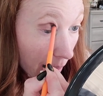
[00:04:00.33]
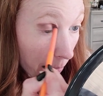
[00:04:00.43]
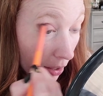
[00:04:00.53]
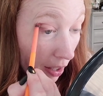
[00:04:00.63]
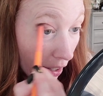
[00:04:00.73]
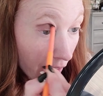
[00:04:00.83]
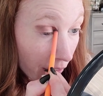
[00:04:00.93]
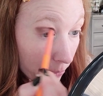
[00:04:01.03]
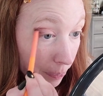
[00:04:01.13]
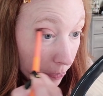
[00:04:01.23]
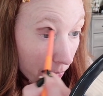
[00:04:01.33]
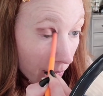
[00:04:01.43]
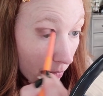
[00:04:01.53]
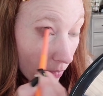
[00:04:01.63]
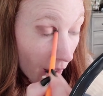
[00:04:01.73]
on my life.
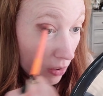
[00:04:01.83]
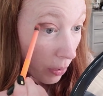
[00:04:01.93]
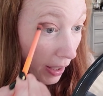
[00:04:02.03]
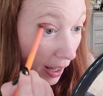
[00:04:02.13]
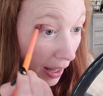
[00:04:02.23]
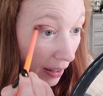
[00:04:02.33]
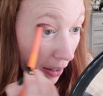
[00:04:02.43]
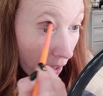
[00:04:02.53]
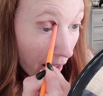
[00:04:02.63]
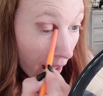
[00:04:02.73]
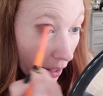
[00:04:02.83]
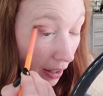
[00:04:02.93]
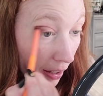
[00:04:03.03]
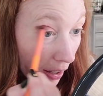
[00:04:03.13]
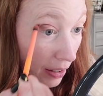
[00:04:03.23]
So I got,
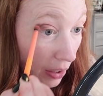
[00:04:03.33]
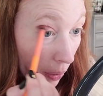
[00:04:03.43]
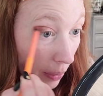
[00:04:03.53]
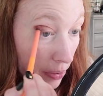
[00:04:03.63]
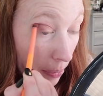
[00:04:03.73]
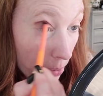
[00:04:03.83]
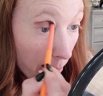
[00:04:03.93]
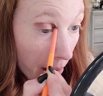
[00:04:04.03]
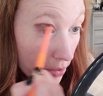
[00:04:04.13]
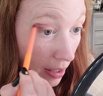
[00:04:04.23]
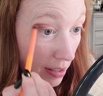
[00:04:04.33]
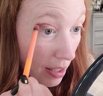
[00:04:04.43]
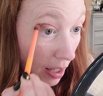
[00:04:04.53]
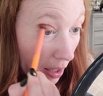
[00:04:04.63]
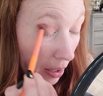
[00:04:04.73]
you know, I was up to about
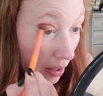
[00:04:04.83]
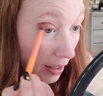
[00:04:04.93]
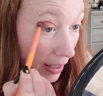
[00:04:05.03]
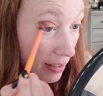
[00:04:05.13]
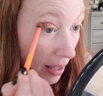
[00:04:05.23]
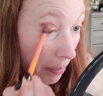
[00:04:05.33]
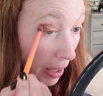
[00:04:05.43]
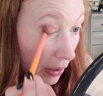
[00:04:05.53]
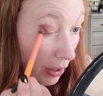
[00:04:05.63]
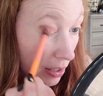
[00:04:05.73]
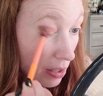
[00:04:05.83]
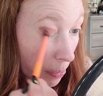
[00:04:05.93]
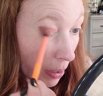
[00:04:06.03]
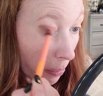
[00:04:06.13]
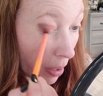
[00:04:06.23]
16, like I said,
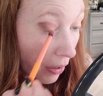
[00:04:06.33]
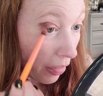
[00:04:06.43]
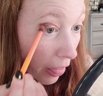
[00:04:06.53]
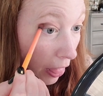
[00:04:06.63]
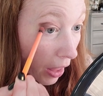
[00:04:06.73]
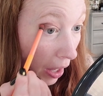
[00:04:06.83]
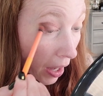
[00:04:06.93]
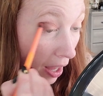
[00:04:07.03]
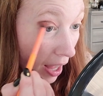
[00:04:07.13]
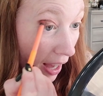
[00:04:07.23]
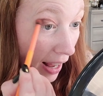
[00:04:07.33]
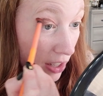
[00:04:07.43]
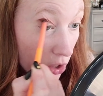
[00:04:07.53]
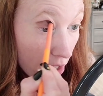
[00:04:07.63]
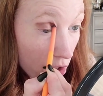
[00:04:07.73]
migraines per month. And
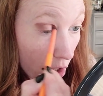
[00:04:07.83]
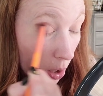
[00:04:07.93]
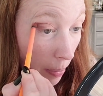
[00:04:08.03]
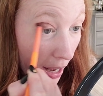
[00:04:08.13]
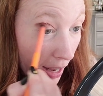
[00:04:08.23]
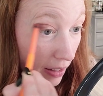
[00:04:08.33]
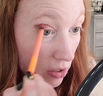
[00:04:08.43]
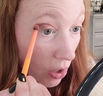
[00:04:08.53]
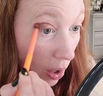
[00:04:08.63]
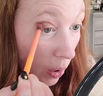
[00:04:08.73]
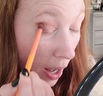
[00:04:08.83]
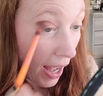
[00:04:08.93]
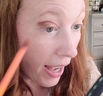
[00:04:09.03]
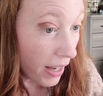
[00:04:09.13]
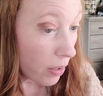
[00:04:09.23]
actually, I should go back. So
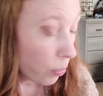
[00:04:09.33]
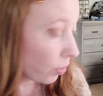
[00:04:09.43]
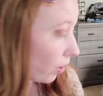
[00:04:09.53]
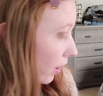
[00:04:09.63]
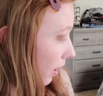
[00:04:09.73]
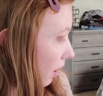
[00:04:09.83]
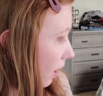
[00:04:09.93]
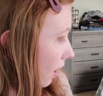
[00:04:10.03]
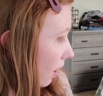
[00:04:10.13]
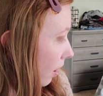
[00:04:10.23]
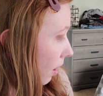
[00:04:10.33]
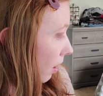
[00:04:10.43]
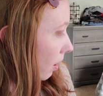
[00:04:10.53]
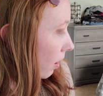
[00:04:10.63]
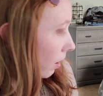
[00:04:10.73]
I would,
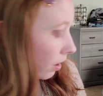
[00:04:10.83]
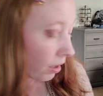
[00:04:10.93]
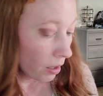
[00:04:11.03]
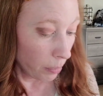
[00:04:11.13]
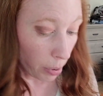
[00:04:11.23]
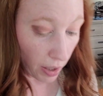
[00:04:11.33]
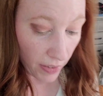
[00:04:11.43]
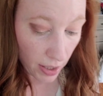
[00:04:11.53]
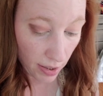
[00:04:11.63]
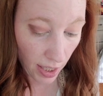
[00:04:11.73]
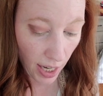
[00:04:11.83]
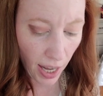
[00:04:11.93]
previously,